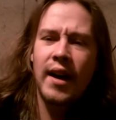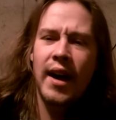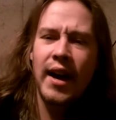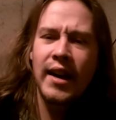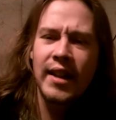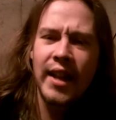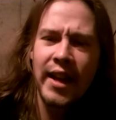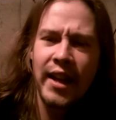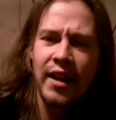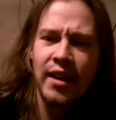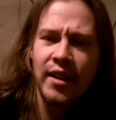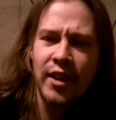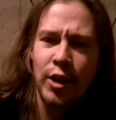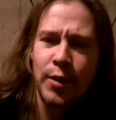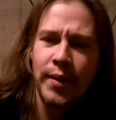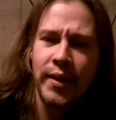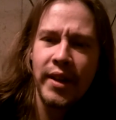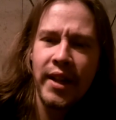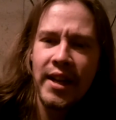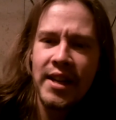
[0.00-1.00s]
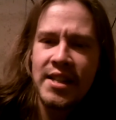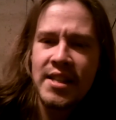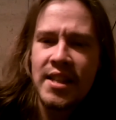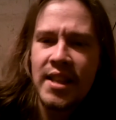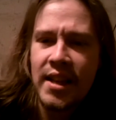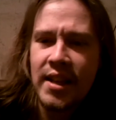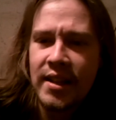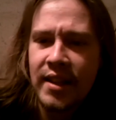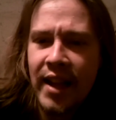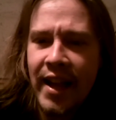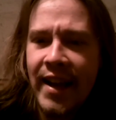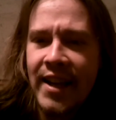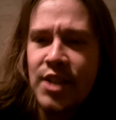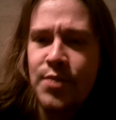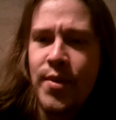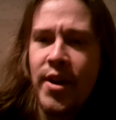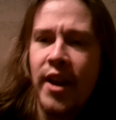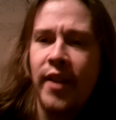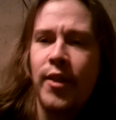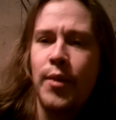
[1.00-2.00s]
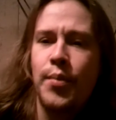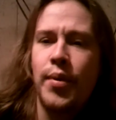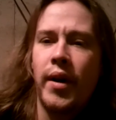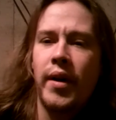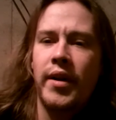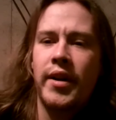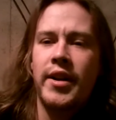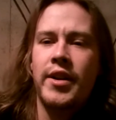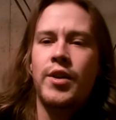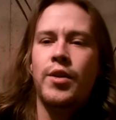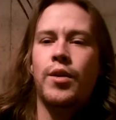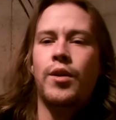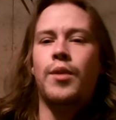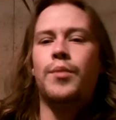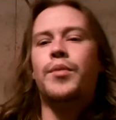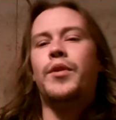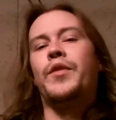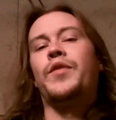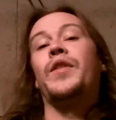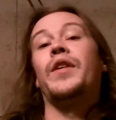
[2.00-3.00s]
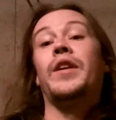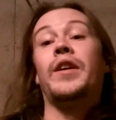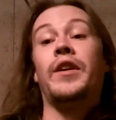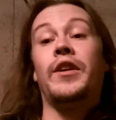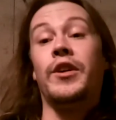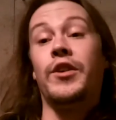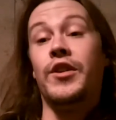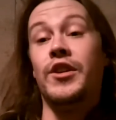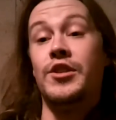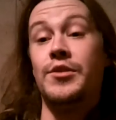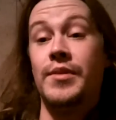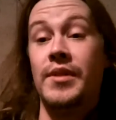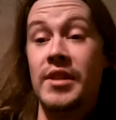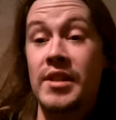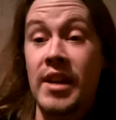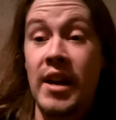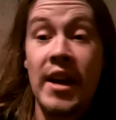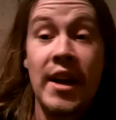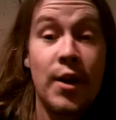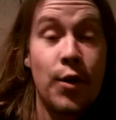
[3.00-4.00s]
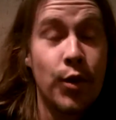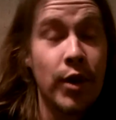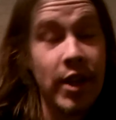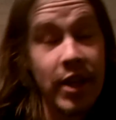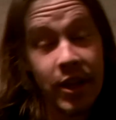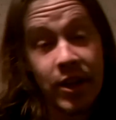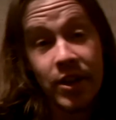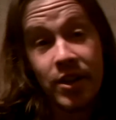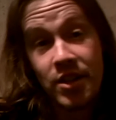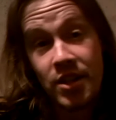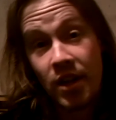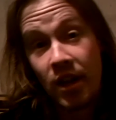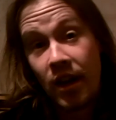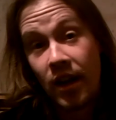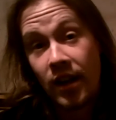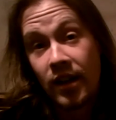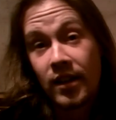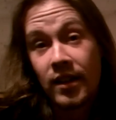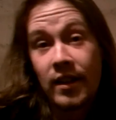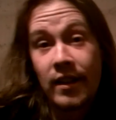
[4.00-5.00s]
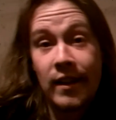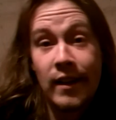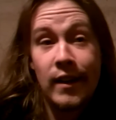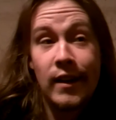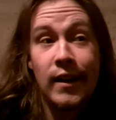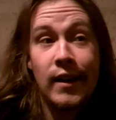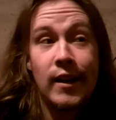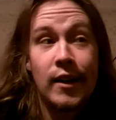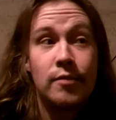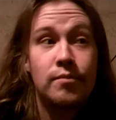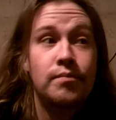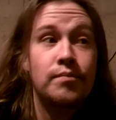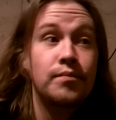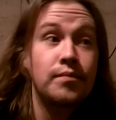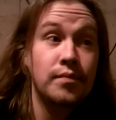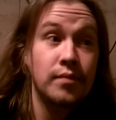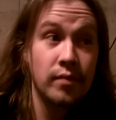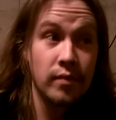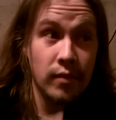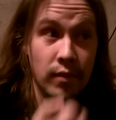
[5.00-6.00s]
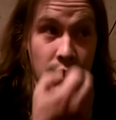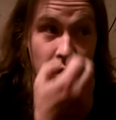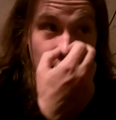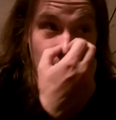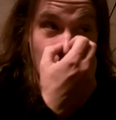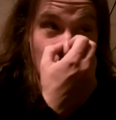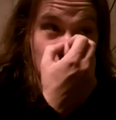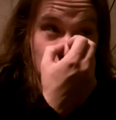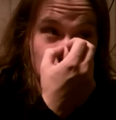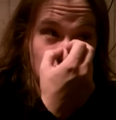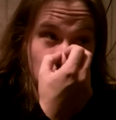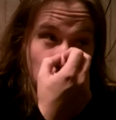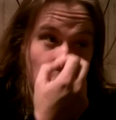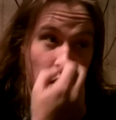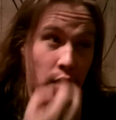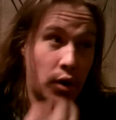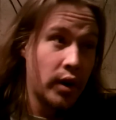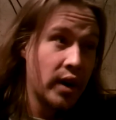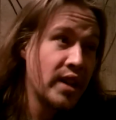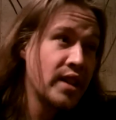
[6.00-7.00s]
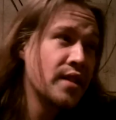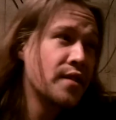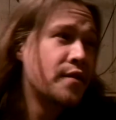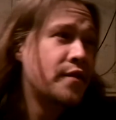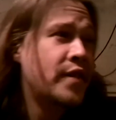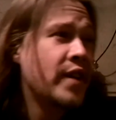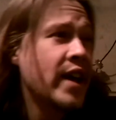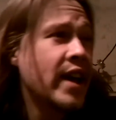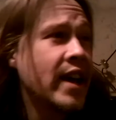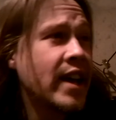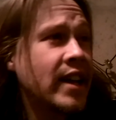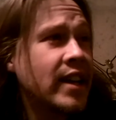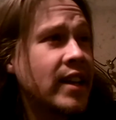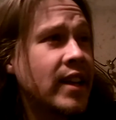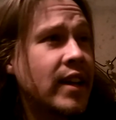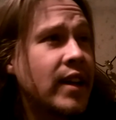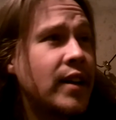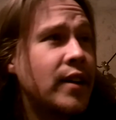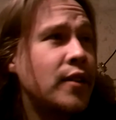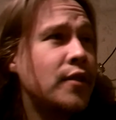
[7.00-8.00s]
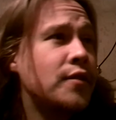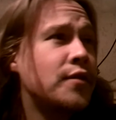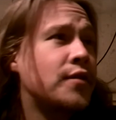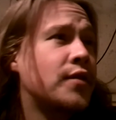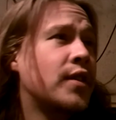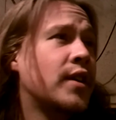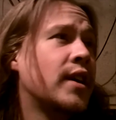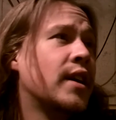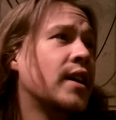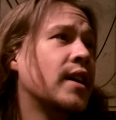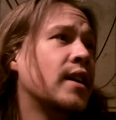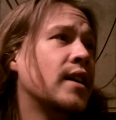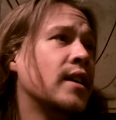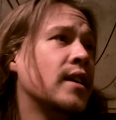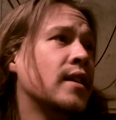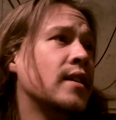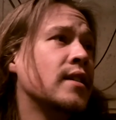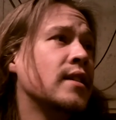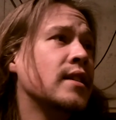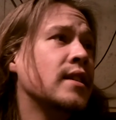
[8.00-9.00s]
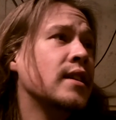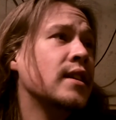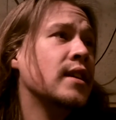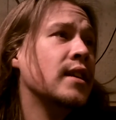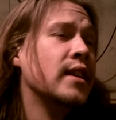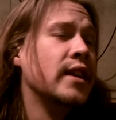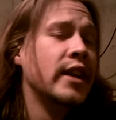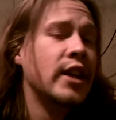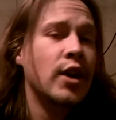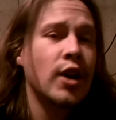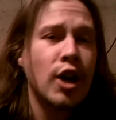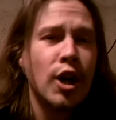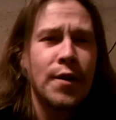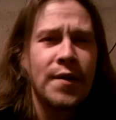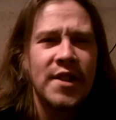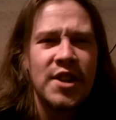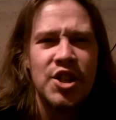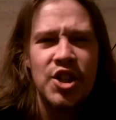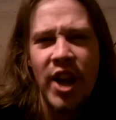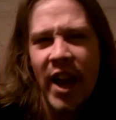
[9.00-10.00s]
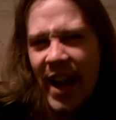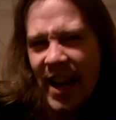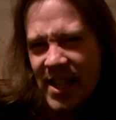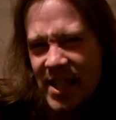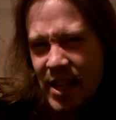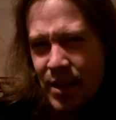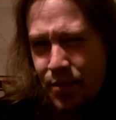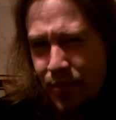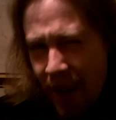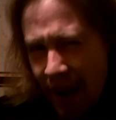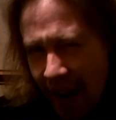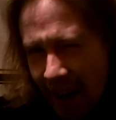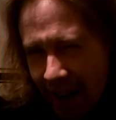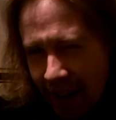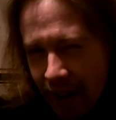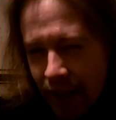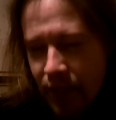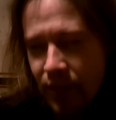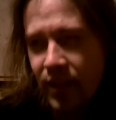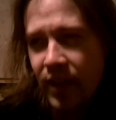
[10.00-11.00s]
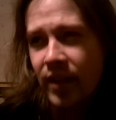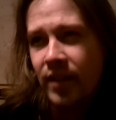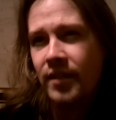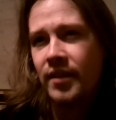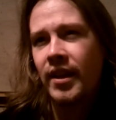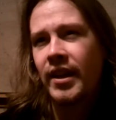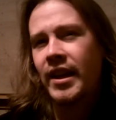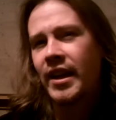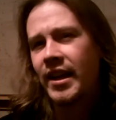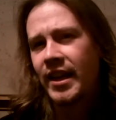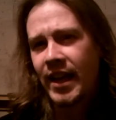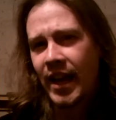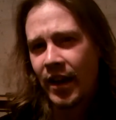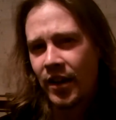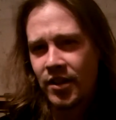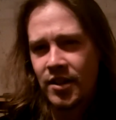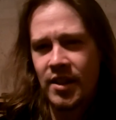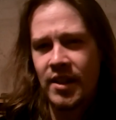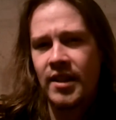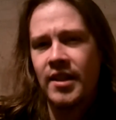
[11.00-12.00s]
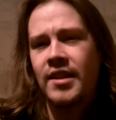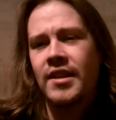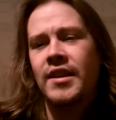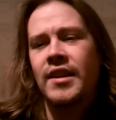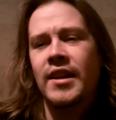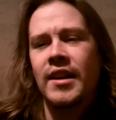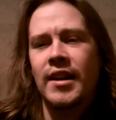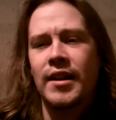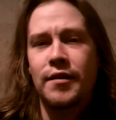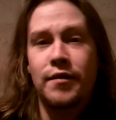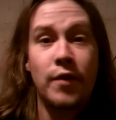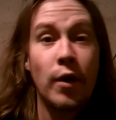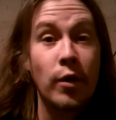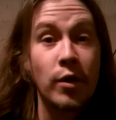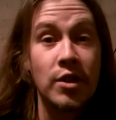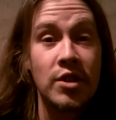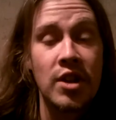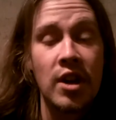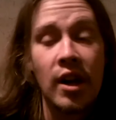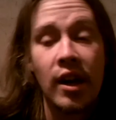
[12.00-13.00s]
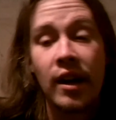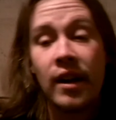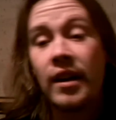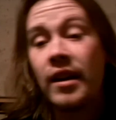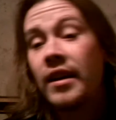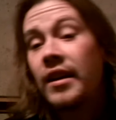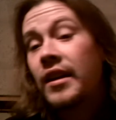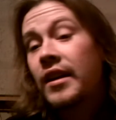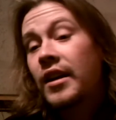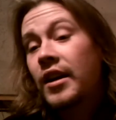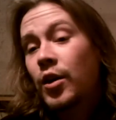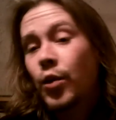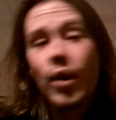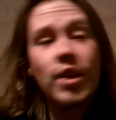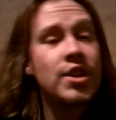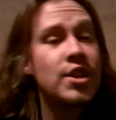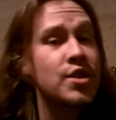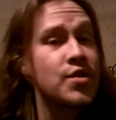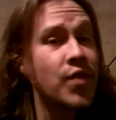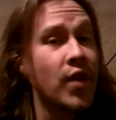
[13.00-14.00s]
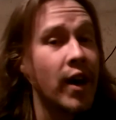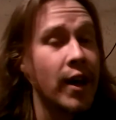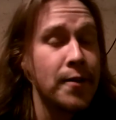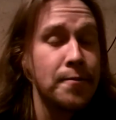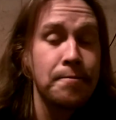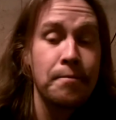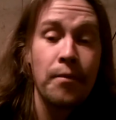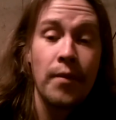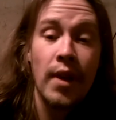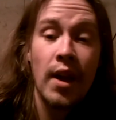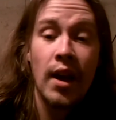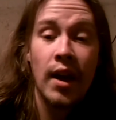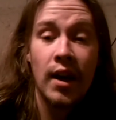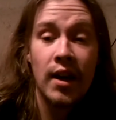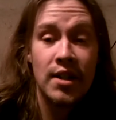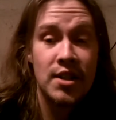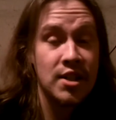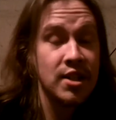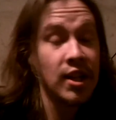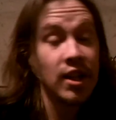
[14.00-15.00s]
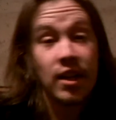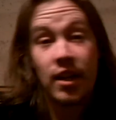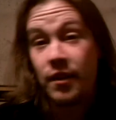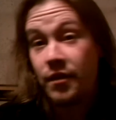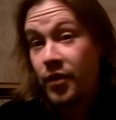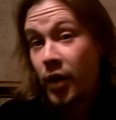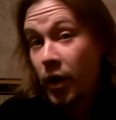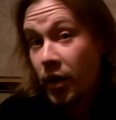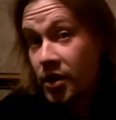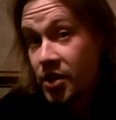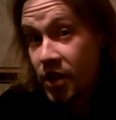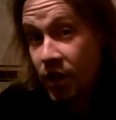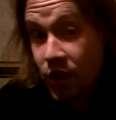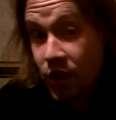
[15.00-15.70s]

like it a little bit less than Last Man at the Party or Birthday Card at Christmas. Really good song. Kind of more in the vein of kind of a jazzy ballad than like a Celtic folk song. which is fine. Still evokes the